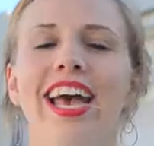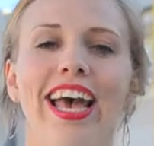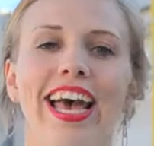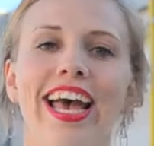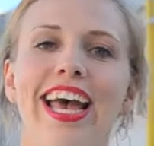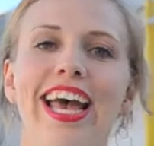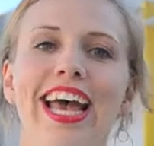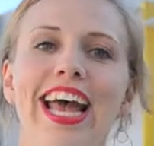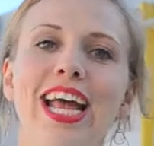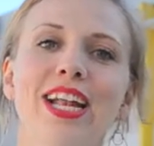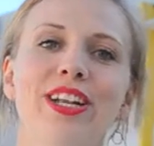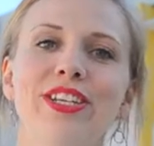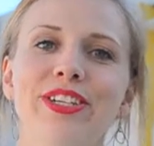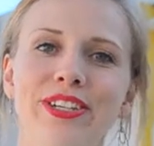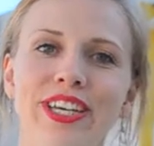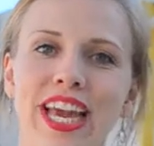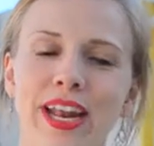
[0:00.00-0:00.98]
Uh,
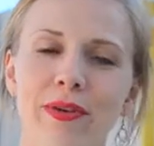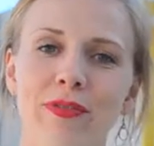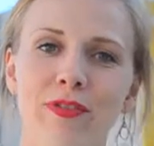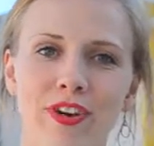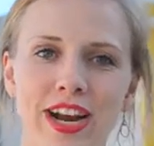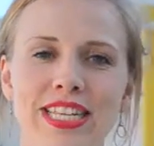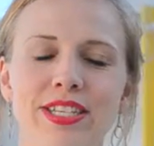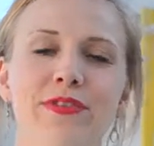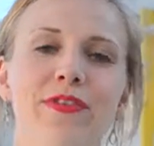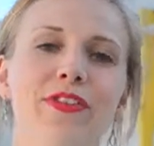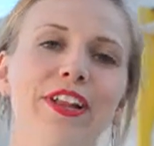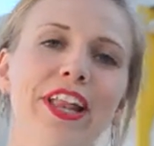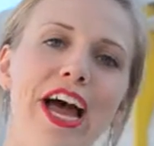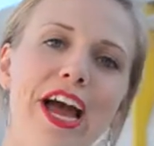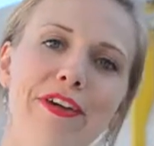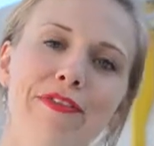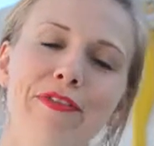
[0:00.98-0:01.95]
and you get friends for
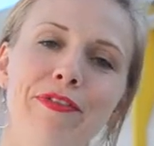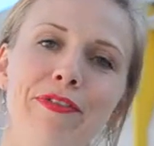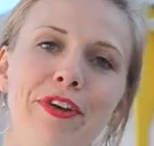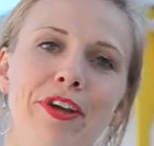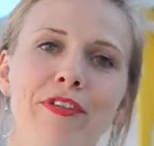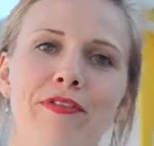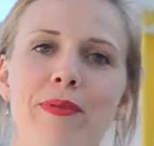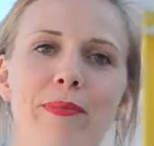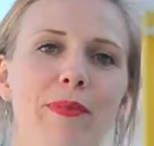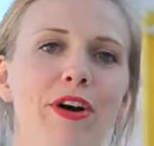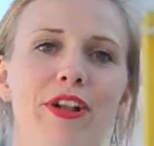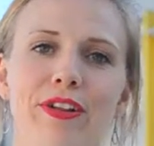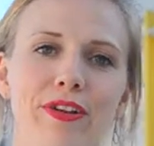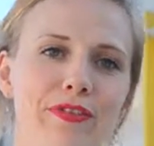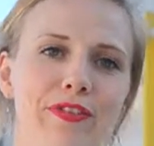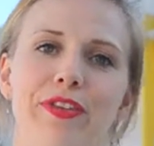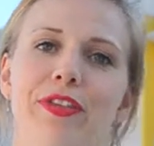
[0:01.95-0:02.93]
life from
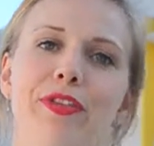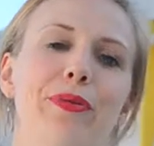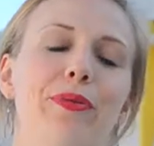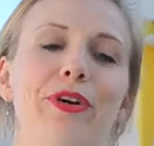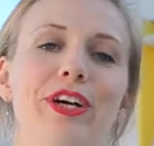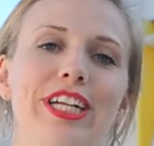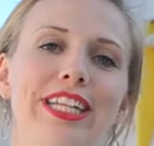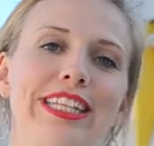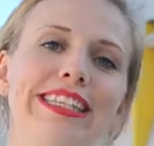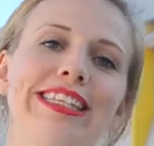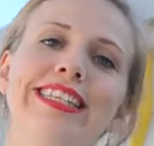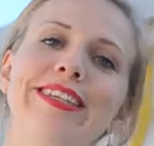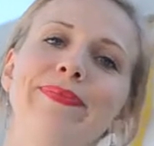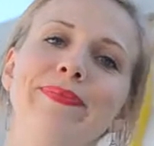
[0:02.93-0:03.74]
all over the world.